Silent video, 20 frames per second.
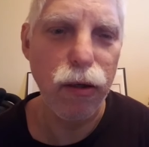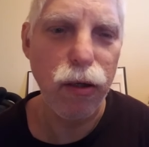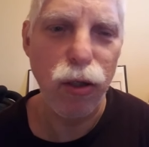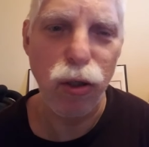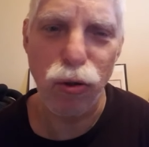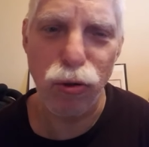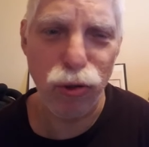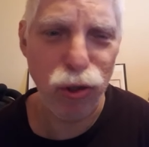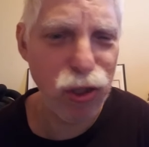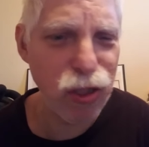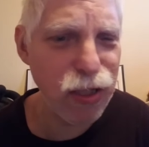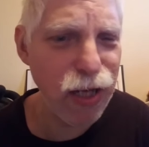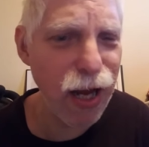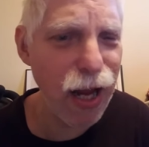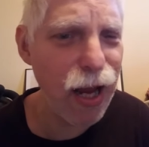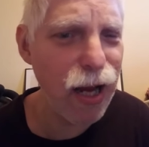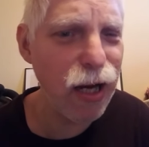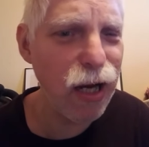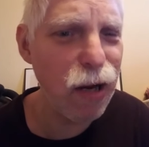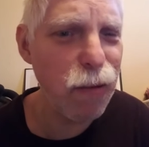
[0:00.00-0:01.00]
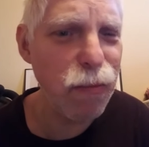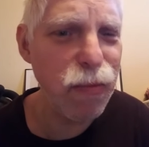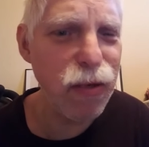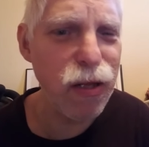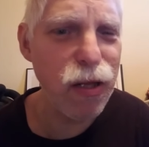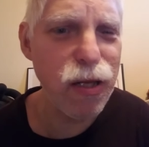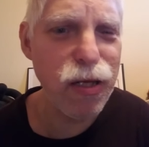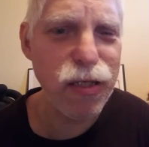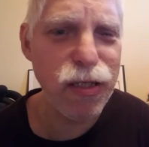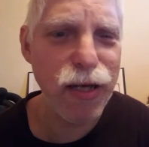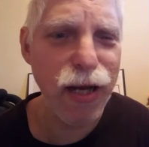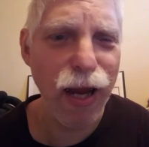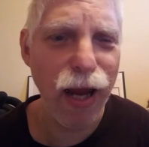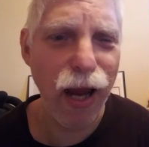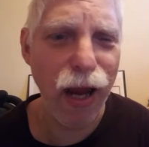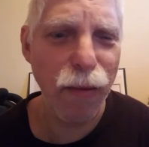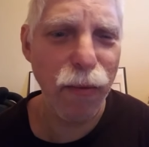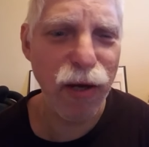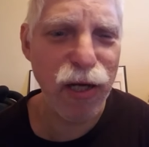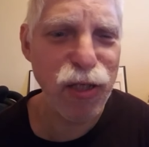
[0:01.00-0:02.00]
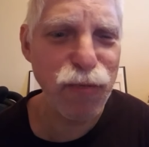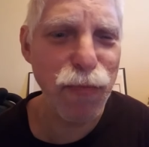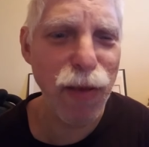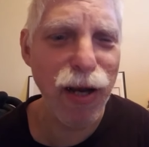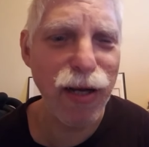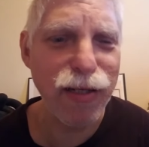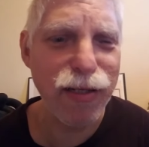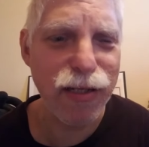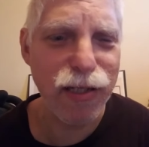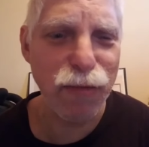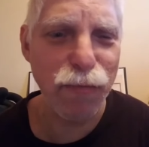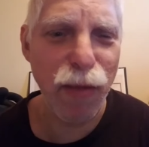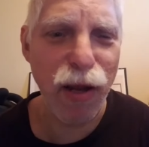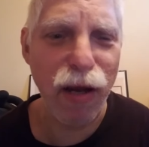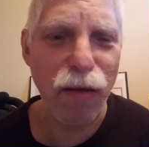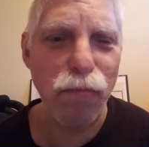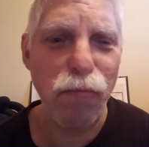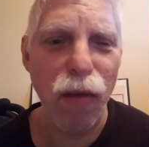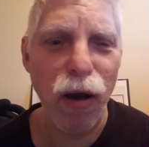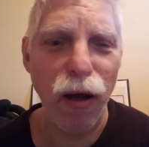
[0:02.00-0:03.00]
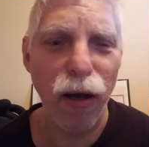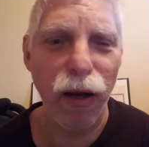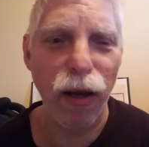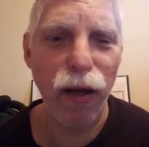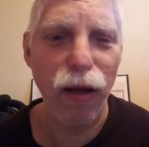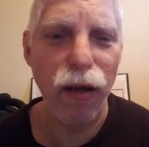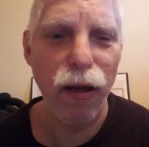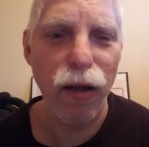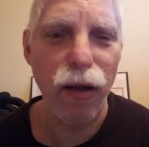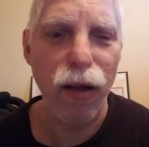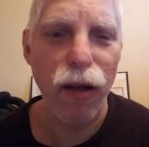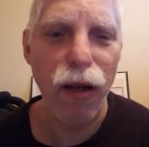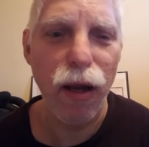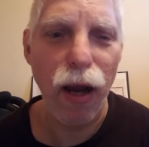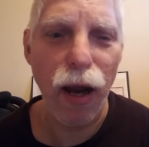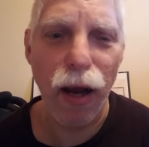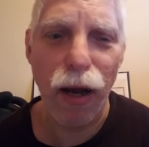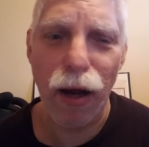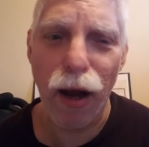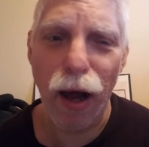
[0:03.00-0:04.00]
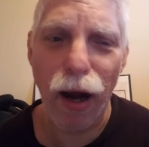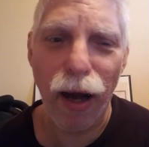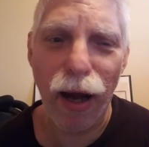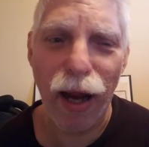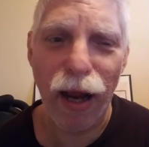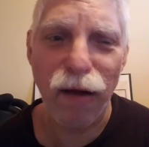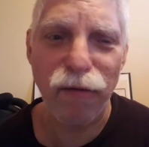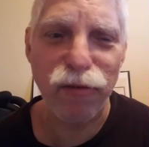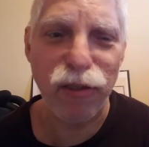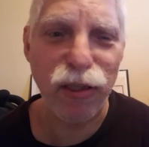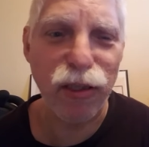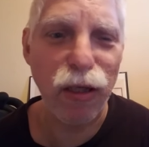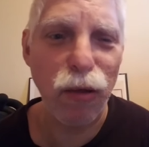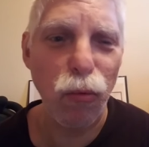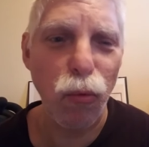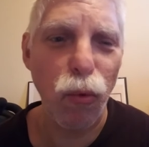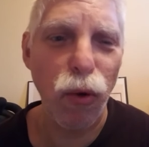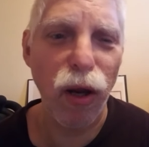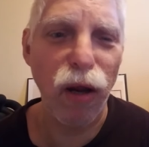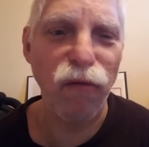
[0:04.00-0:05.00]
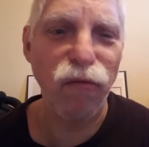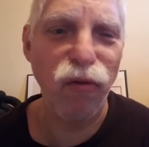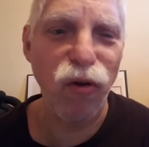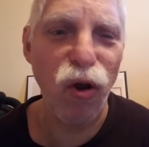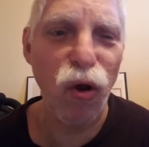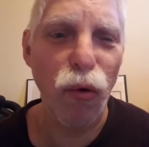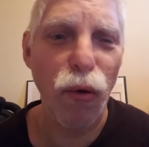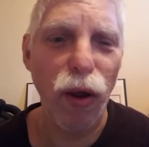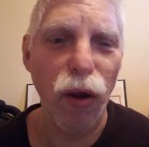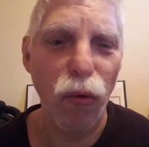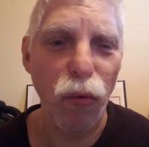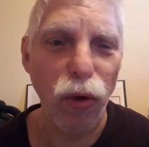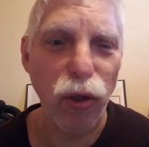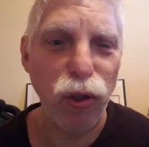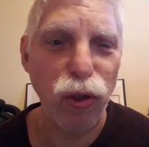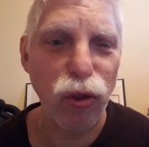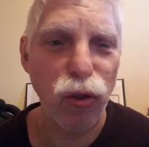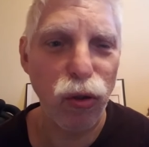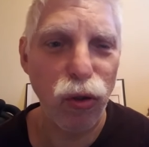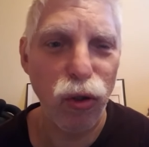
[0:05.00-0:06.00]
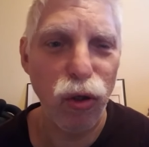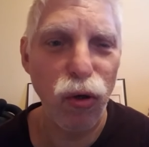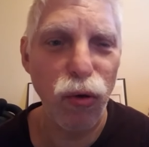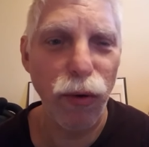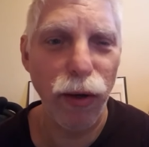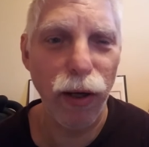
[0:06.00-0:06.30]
You just can't come into this game expecting to make money and not have some way of knowing what you're doing.